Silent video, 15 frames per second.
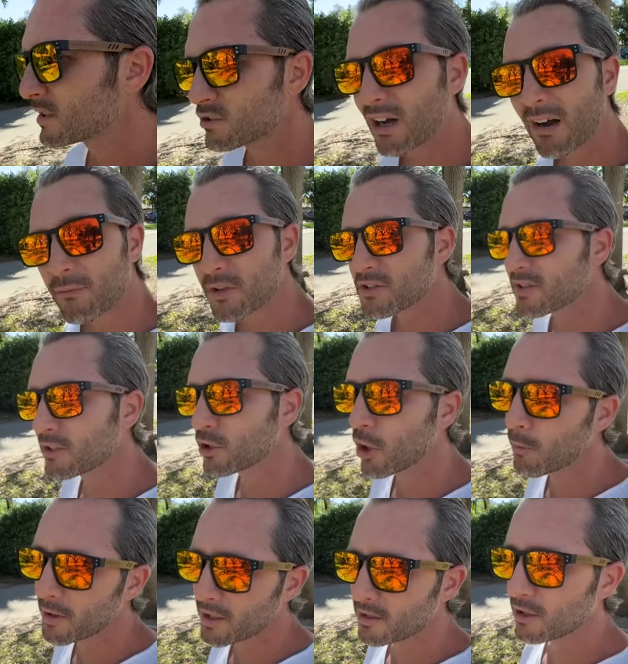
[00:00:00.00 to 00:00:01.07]
So obviously
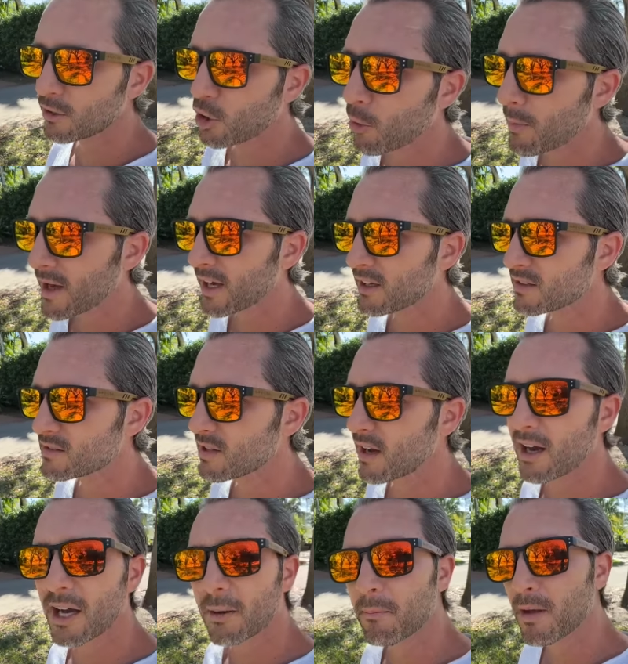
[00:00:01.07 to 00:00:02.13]
nobody can go back in
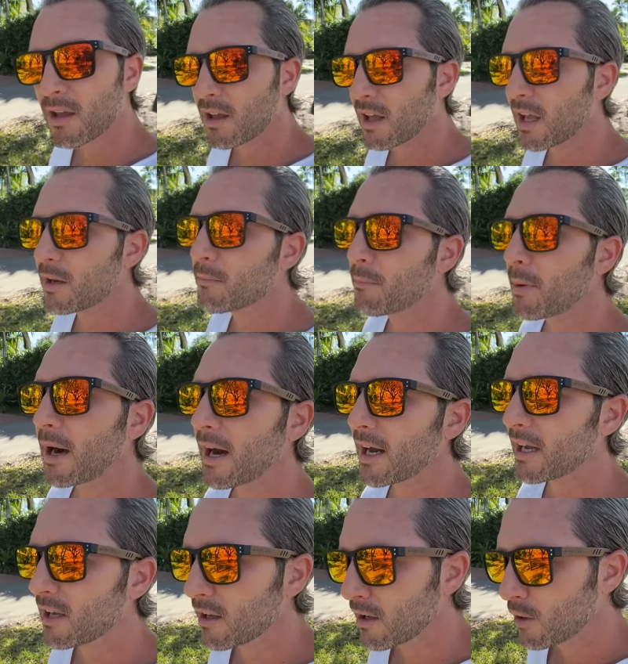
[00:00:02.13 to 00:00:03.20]
time and
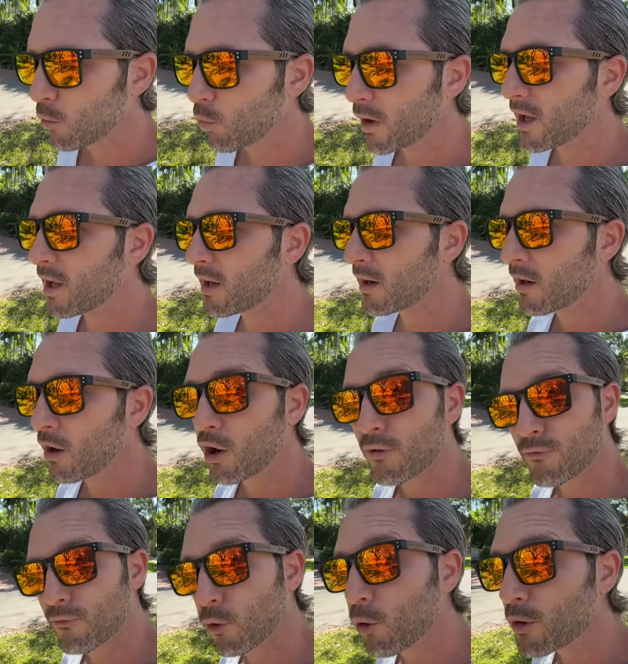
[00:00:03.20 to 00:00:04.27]
buy when
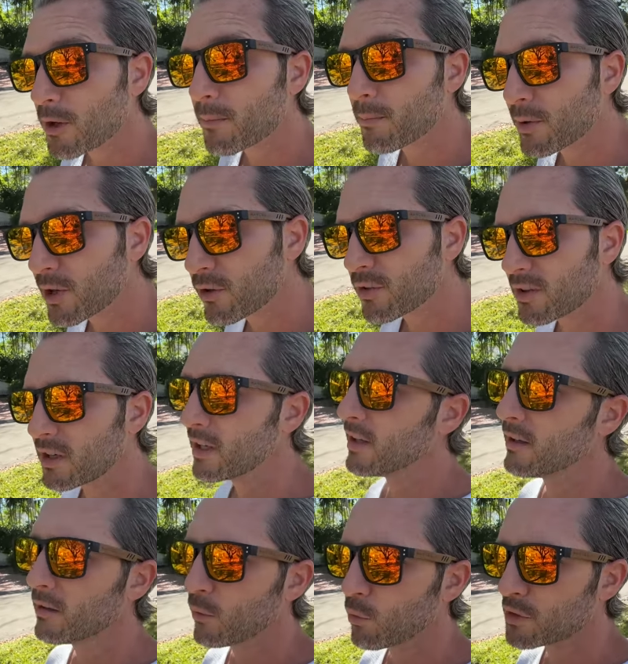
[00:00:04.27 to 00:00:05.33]

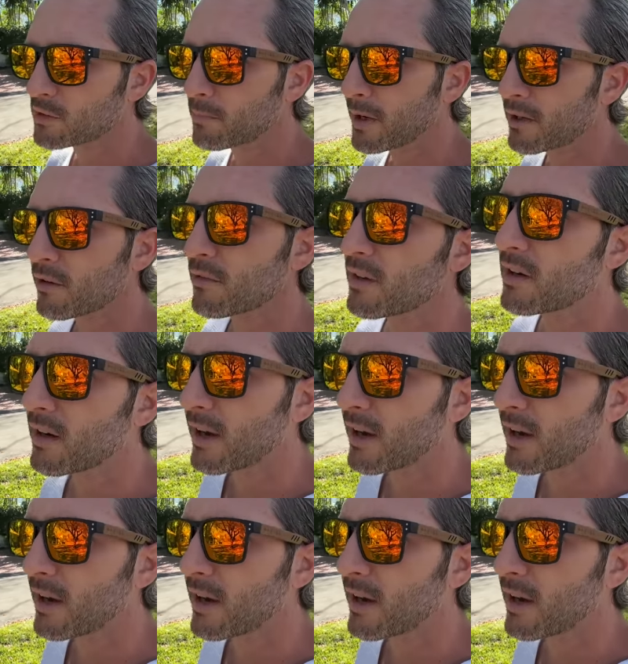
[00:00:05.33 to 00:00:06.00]
affordability was better than